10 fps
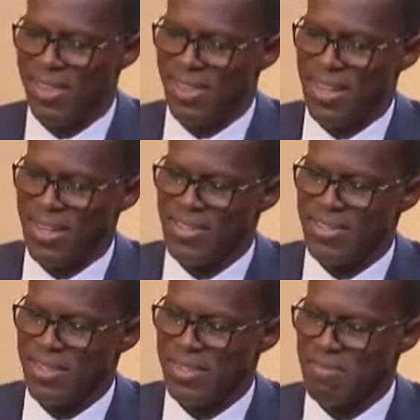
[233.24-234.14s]
There is
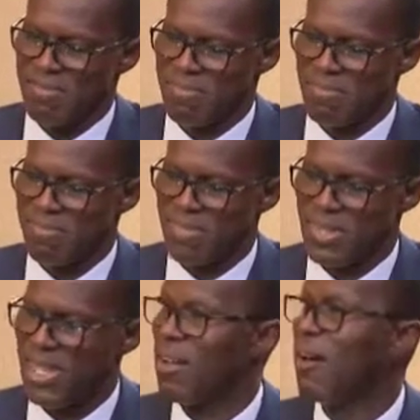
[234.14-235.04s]
a
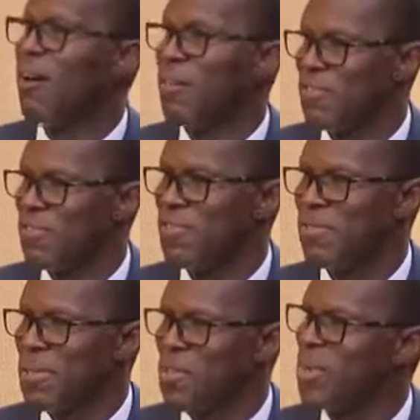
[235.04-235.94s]
gulf
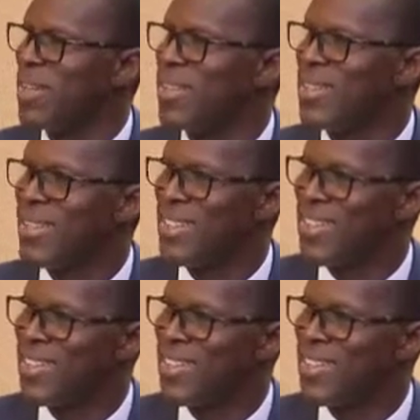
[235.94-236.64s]
between the